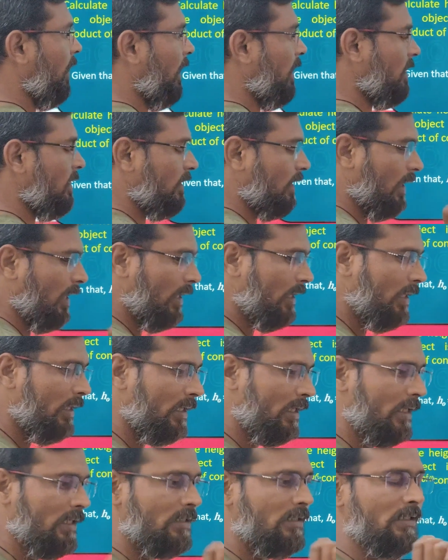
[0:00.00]
Hi
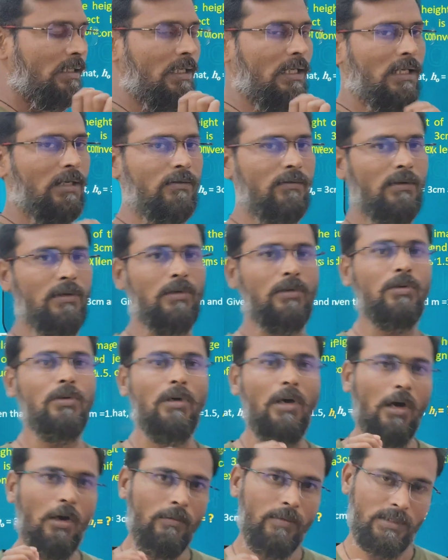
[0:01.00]
is equal to
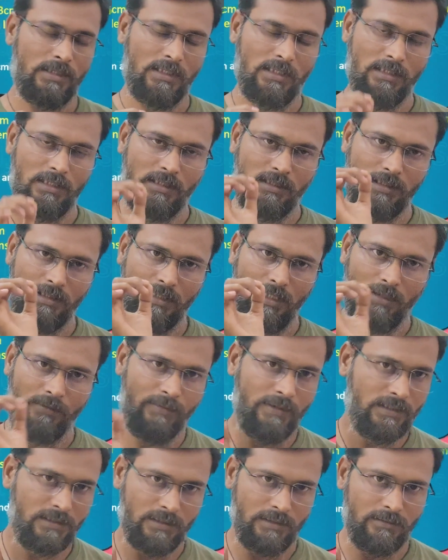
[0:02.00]
how much? This is the
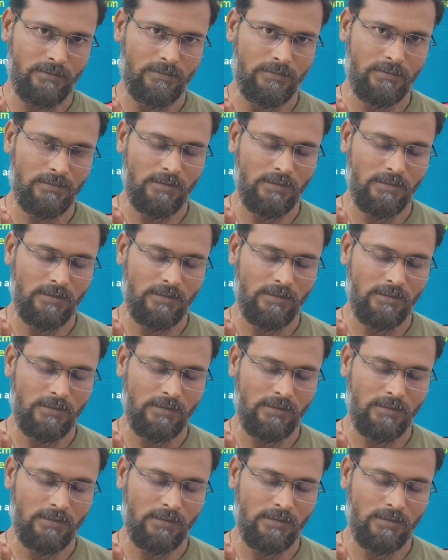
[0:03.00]
question.